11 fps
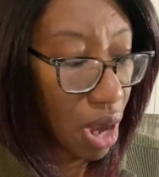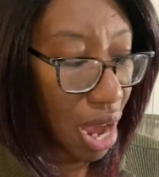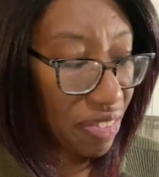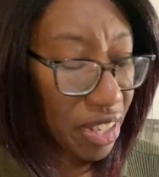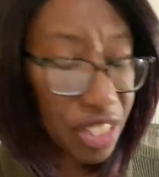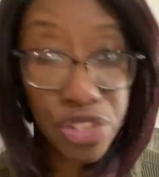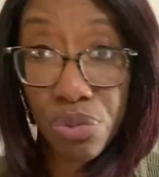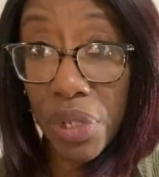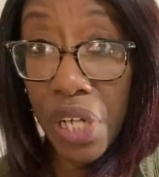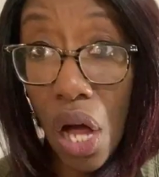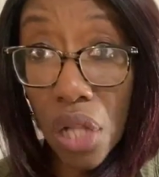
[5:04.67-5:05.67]
I think it's
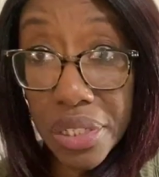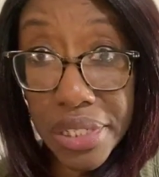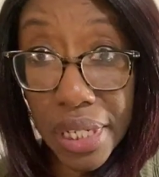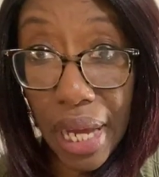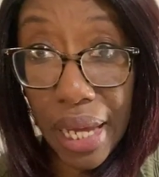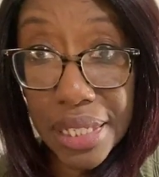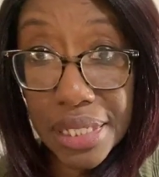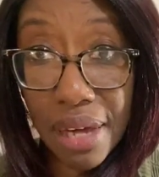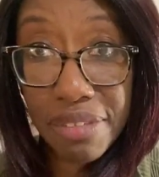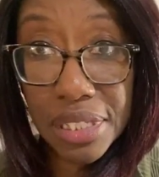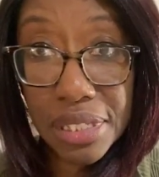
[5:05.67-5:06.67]

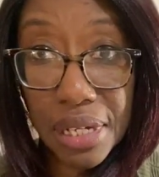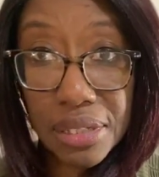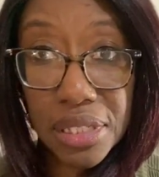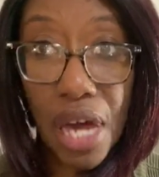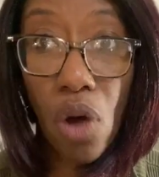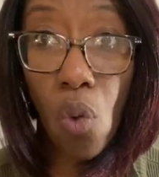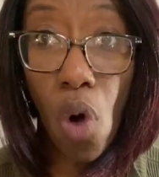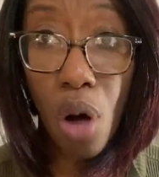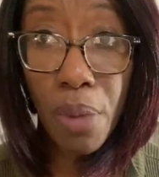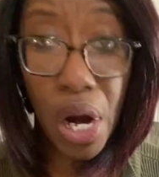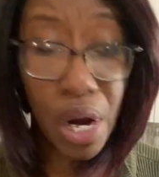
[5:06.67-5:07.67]
$3.87 at
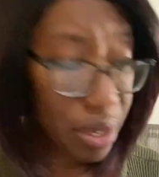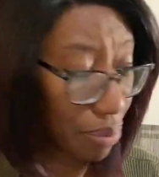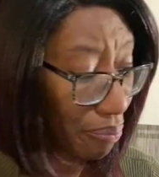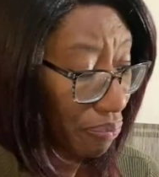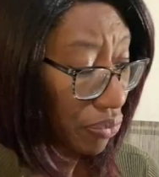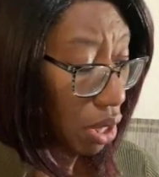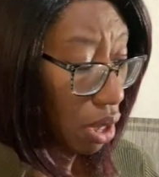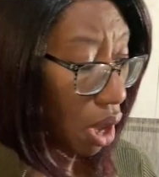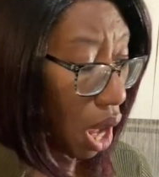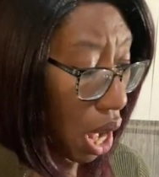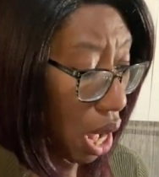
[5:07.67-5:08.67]
Walmart.
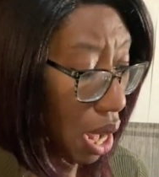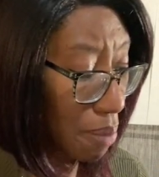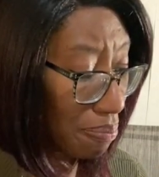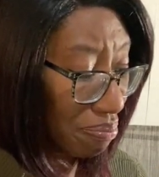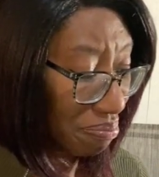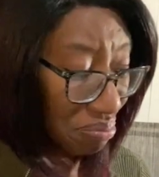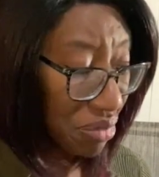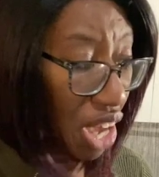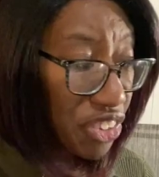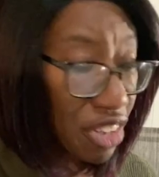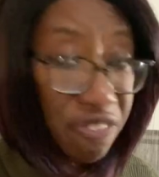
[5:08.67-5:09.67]
Um,
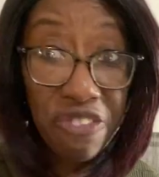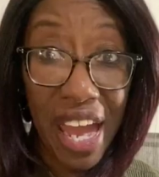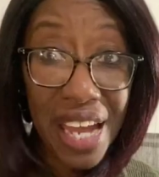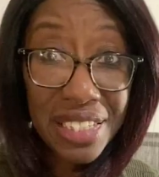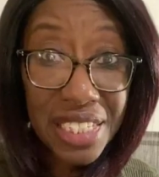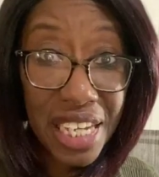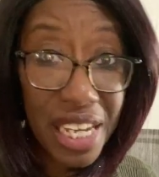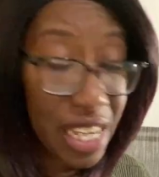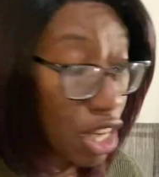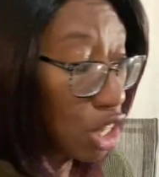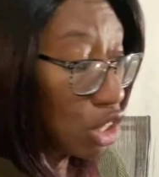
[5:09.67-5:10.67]
nothing
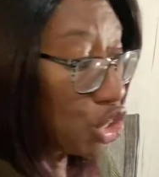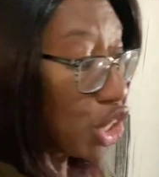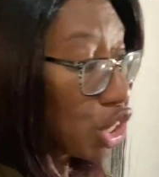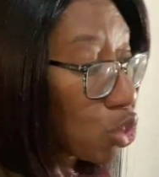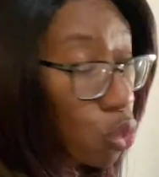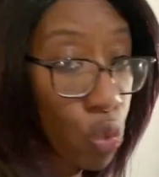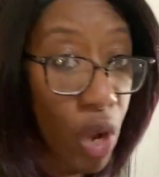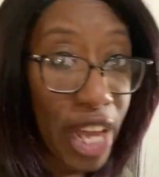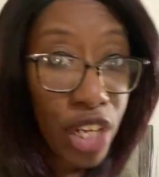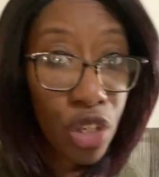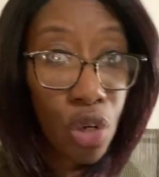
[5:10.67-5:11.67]
fancy, just
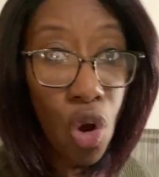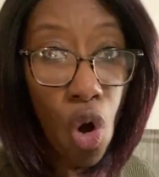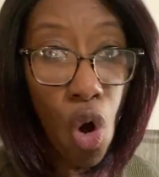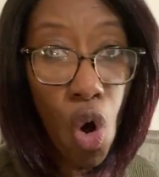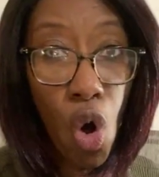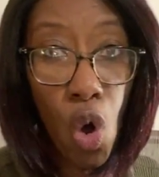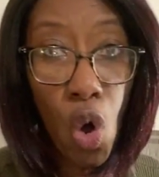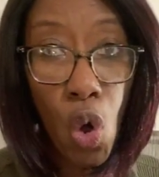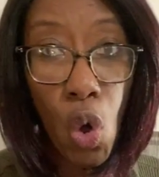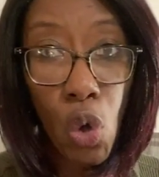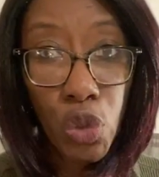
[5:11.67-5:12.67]
regular
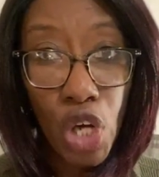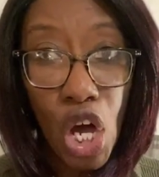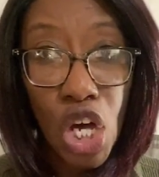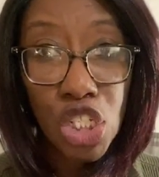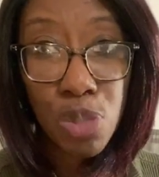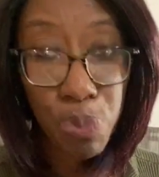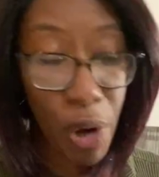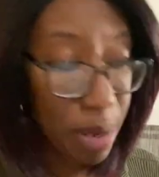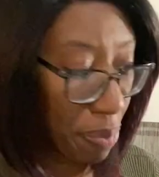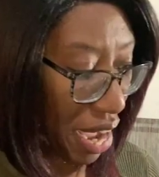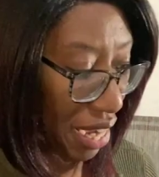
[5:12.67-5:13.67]
old
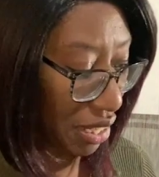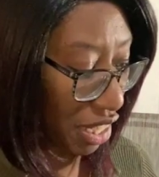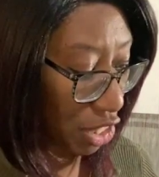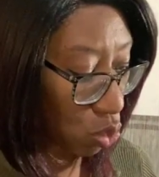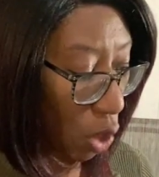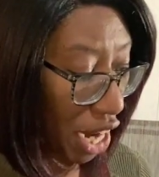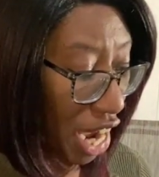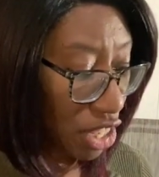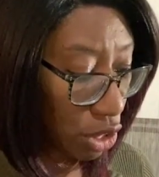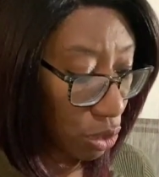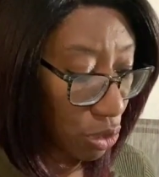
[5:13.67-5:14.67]
spray paint is what
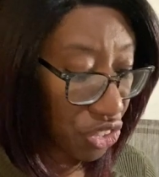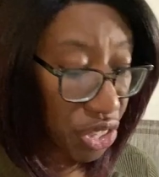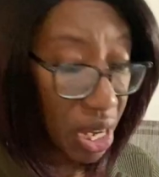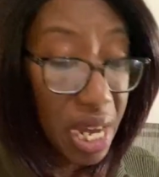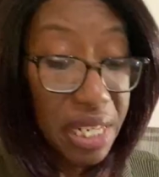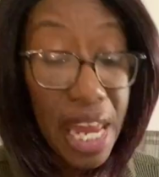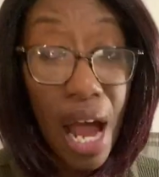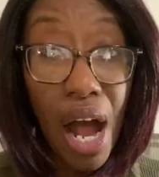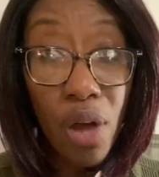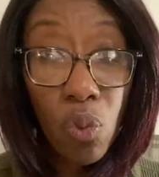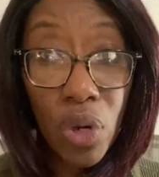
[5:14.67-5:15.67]
I use.
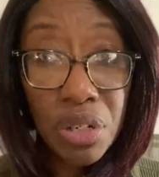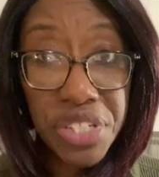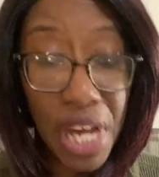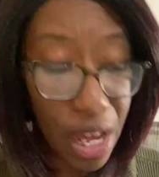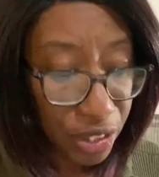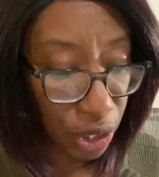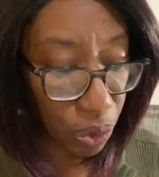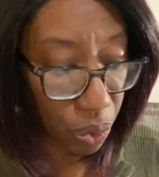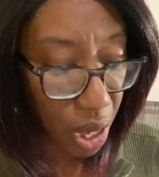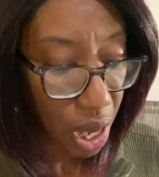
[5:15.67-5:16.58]
Now, I will tell you,